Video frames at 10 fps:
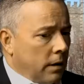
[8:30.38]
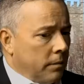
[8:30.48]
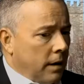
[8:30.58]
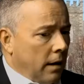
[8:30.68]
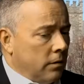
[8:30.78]

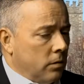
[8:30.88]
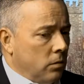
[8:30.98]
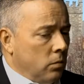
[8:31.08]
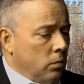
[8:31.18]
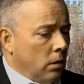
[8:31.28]
comes down
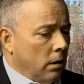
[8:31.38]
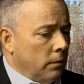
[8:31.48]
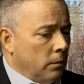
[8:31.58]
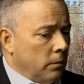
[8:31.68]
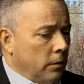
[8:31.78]
to,
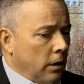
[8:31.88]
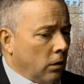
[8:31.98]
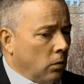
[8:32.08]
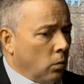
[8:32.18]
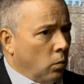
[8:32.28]

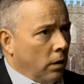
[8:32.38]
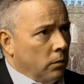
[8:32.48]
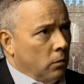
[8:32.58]
what